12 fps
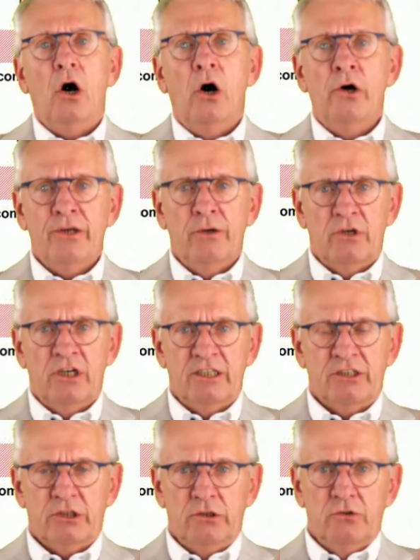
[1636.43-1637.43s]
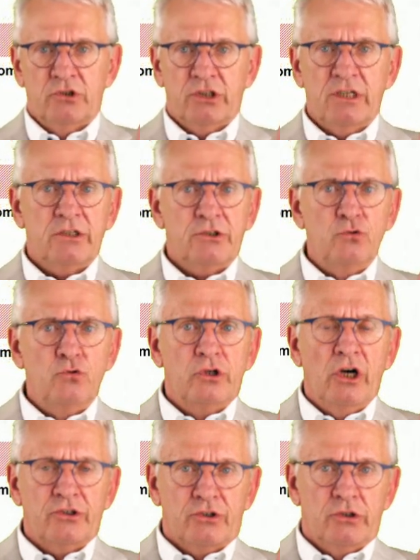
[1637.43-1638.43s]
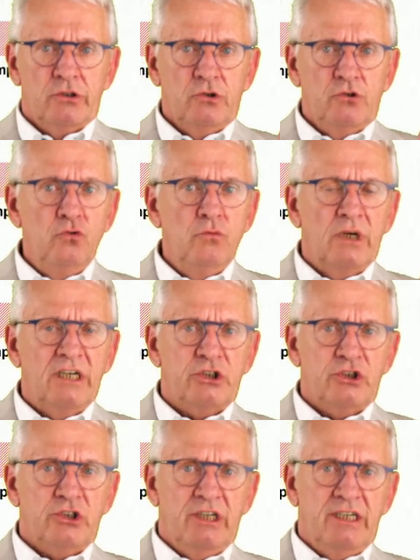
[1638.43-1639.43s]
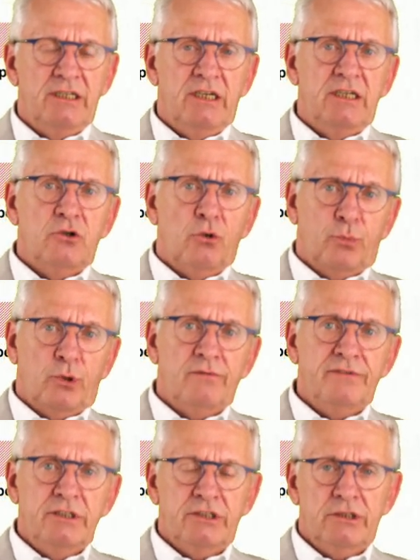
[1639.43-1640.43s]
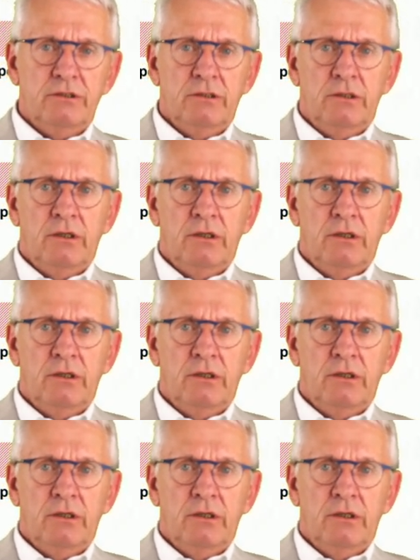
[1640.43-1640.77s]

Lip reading: Otherwise, you start to cut too much in your profit,